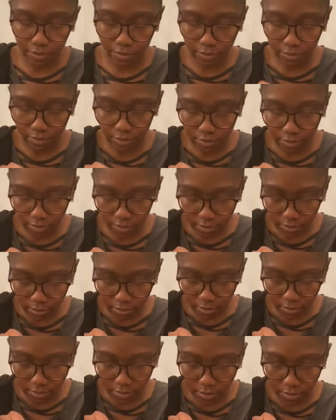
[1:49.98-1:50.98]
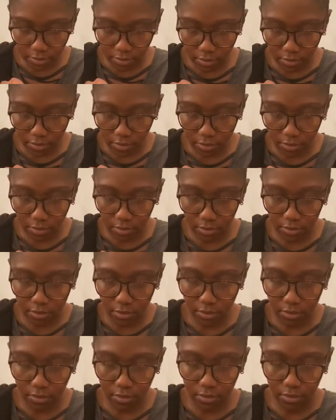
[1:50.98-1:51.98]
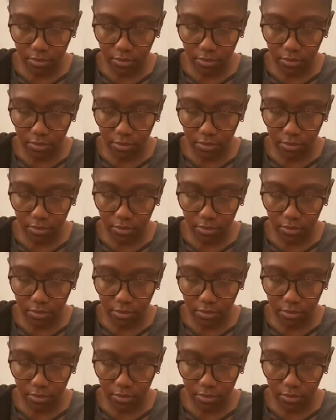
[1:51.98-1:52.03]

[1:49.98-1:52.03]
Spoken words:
Nothing is said.